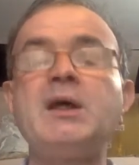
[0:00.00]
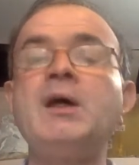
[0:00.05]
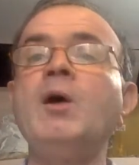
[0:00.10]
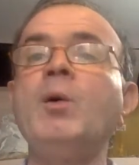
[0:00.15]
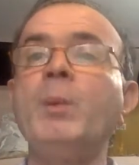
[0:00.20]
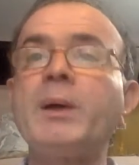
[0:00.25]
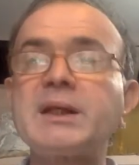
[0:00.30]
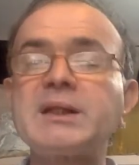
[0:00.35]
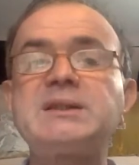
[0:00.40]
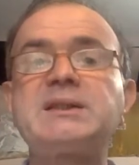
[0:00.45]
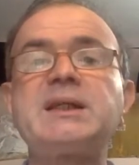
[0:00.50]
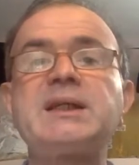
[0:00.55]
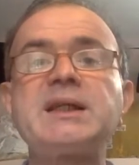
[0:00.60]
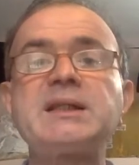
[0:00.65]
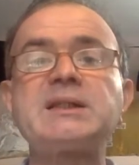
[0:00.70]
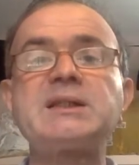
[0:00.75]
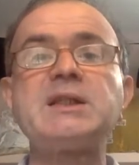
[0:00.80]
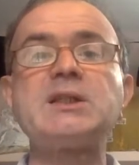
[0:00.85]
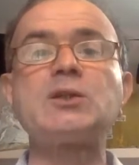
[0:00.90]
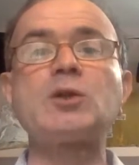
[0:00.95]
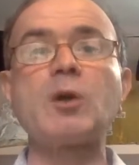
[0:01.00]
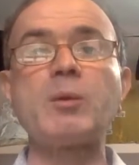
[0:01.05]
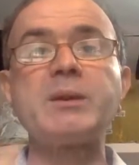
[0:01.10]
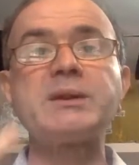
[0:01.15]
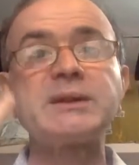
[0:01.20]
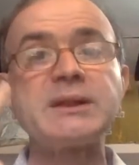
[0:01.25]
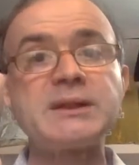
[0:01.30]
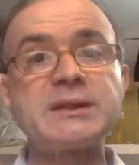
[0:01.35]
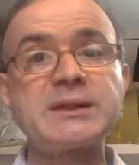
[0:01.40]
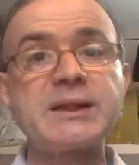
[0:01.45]
Whereas jealousy is
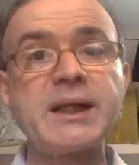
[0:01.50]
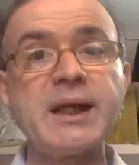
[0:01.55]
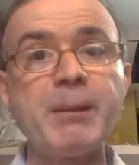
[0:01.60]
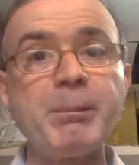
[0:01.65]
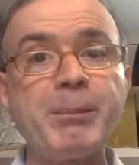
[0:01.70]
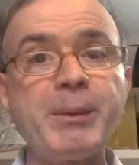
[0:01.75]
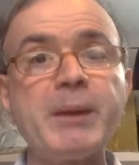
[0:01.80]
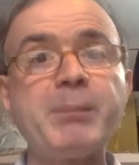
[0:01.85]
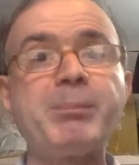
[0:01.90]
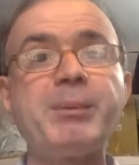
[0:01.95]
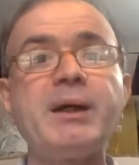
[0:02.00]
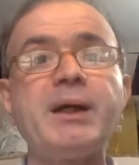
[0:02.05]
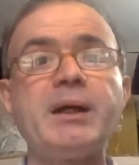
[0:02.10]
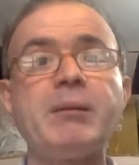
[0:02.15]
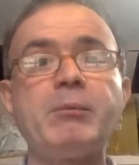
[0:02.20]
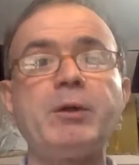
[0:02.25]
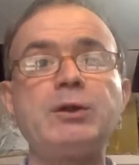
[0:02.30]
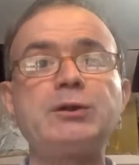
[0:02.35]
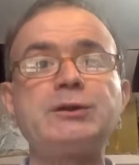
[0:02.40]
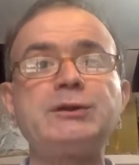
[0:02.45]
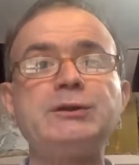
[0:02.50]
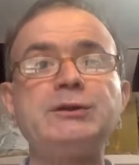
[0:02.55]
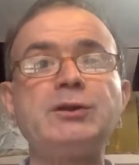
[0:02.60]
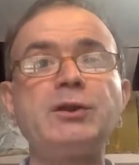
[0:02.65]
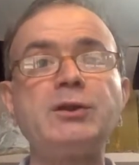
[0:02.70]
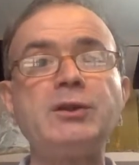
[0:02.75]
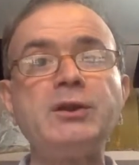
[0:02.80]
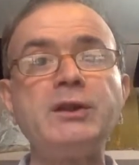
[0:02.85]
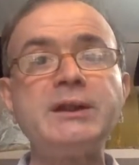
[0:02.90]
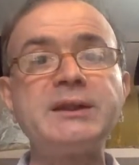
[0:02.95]
always a three people emotion. You know,
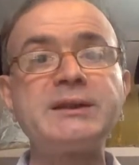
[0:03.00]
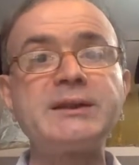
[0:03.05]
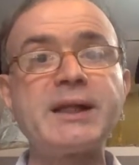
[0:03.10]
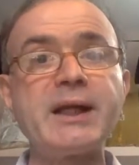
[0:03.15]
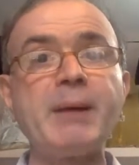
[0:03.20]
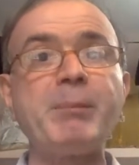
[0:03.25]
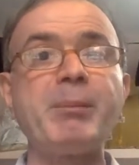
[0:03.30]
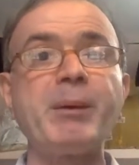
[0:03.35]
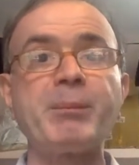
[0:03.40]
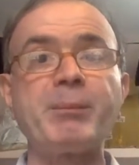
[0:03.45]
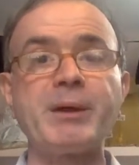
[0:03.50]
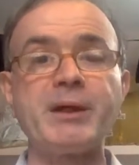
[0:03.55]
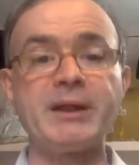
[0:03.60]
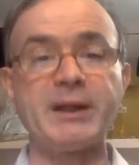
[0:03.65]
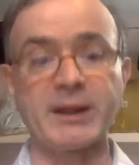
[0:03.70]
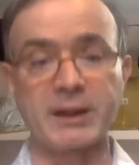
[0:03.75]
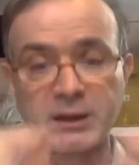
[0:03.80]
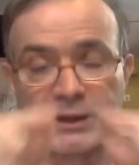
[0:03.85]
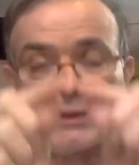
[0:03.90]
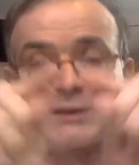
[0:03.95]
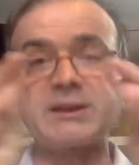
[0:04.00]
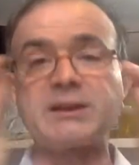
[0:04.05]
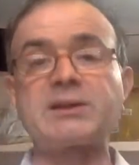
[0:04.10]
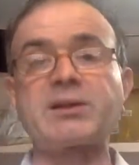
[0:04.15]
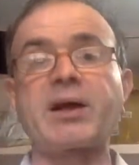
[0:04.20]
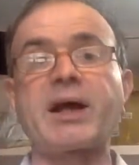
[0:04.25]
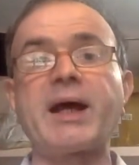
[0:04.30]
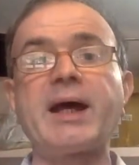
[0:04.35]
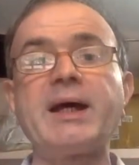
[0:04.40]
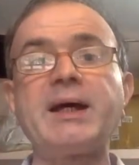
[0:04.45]
you need three people in it. It's a
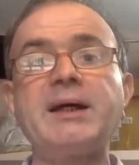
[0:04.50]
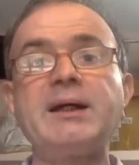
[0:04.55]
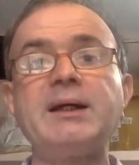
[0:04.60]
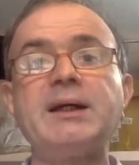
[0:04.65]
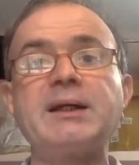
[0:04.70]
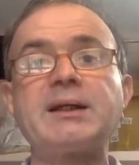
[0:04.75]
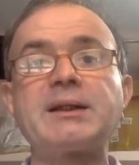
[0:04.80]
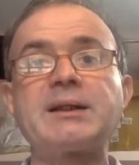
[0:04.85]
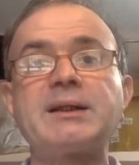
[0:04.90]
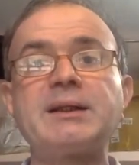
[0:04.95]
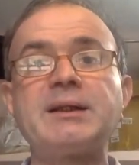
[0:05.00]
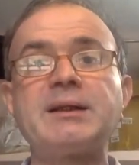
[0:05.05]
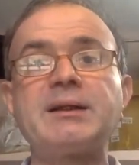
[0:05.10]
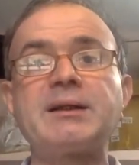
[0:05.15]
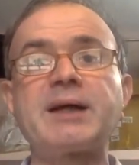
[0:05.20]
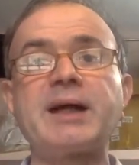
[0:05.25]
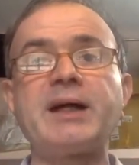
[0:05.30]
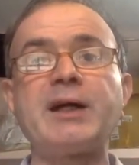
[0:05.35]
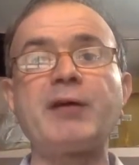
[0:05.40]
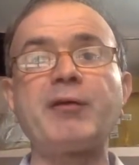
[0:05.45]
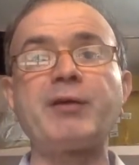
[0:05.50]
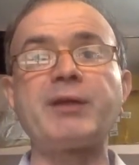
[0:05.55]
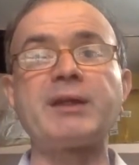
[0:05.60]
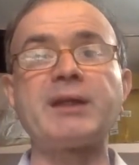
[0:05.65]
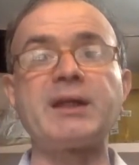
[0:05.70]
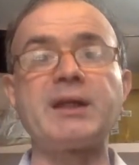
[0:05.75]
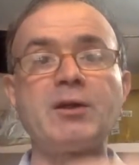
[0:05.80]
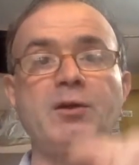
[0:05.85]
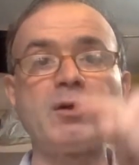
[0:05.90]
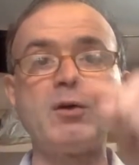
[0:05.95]
triangle kind of a
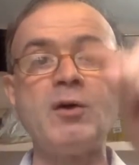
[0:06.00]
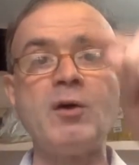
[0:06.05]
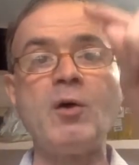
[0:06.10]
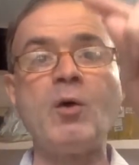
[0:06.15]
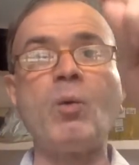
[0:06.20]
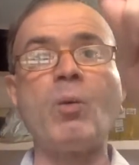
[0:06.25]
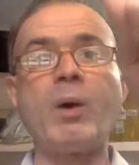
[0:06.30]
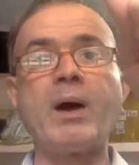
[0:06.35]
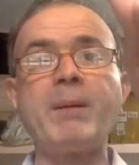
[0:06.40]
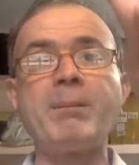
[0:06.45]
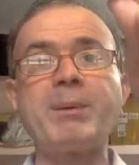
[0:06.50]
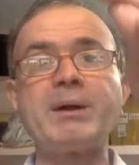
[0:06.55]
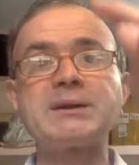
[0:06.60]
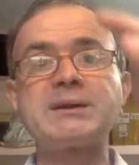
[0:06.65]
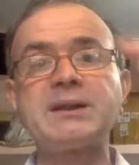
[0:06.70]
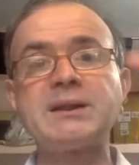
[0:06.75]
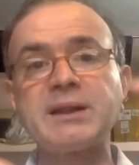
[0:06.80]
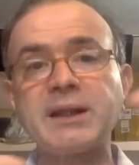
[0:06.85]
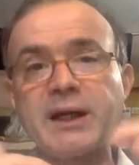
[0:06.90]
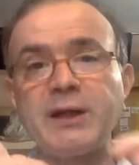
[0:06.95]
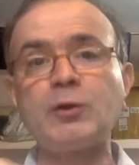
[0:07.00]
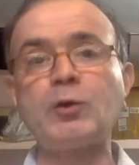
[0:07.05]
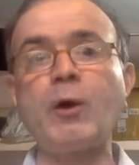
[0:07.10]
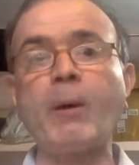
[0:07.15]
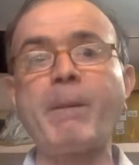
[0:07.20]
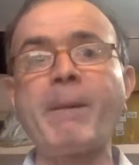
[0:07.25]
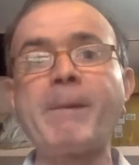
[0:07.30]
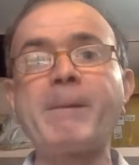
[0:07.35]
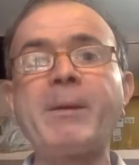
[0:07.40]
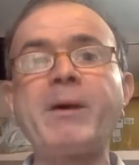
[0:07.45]
thing, you know. One person and two
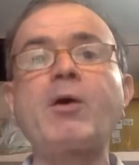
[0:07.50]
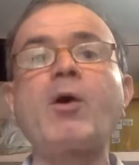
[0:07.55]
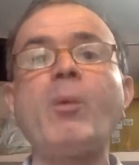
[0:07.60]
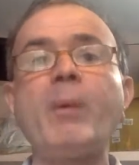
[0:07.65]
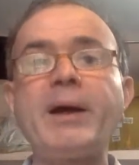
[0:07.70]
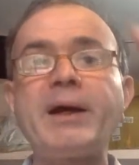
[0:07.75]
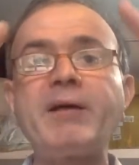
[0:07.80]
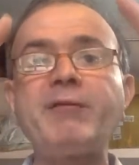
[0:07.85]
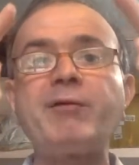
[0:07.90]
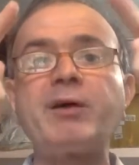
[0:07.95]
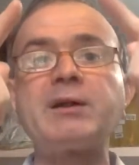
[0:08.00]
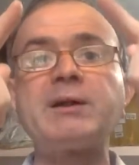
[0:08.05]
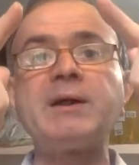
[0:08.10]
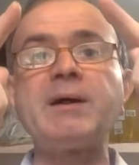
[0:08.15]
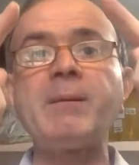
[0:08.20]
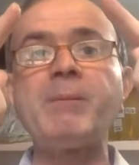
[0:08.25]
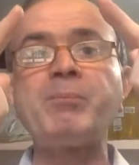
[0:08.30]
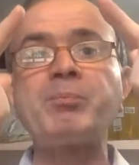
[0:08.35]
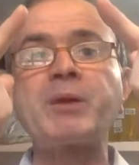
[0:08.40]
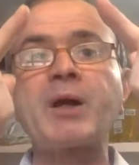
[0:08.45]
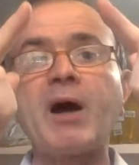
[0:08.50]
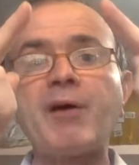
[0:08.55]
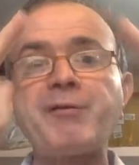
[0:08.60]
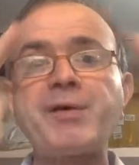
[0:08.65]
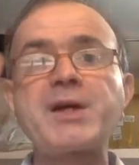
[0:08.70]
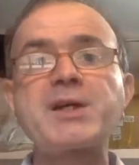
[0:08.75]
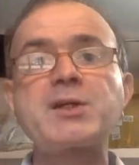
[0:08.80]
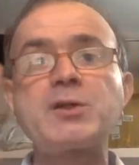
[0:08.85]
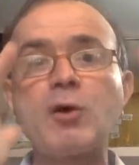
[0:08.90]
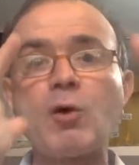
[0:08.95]
people coveting for the
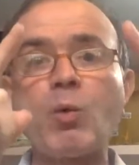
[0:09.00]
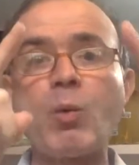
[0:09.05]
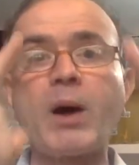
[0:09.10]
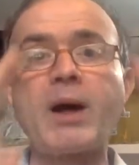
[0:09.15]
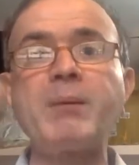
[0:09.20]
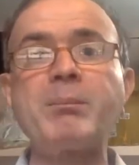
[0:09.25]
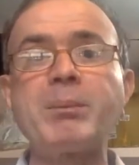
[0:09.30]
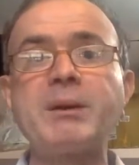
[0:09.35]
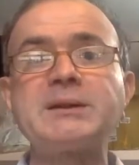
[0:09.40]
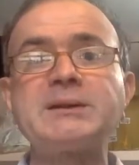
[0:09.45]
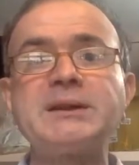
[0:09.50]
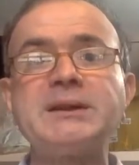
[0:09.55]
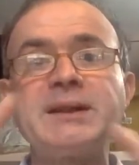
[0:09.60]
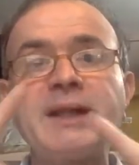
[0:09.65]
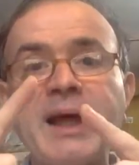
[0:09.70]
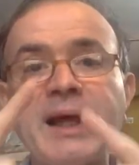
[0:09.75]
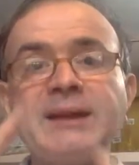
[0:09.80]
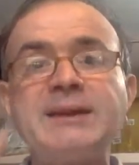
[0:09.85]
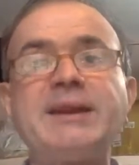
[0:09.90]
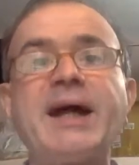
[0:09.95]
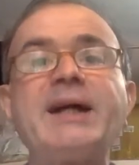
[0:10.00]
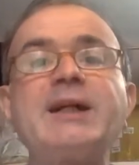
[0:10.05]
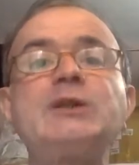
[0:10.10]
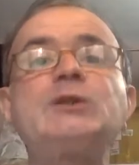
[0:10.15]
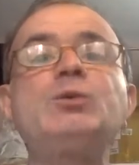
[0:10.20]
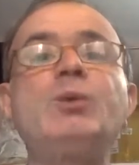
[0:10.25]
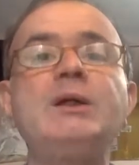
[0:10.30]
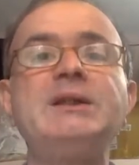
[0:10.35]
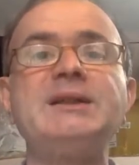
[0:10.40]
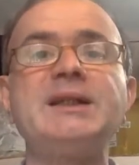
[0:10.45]
affection of one person. That
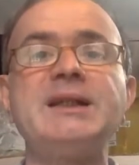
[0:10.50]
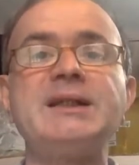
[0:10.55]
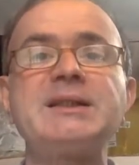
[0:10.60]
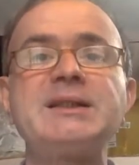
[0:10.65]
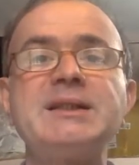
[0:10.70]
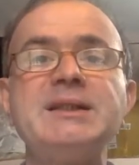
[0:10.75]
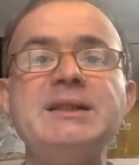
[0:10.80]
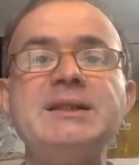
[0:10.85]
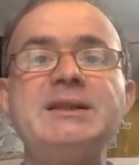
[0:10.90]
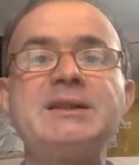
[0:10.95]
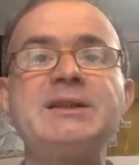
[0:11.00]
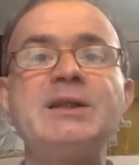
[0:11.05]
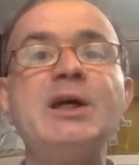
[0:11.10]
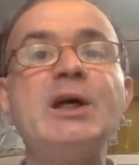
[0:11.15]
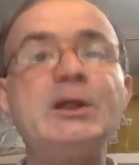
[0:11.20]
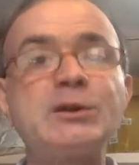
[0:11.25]
is what jealousy is.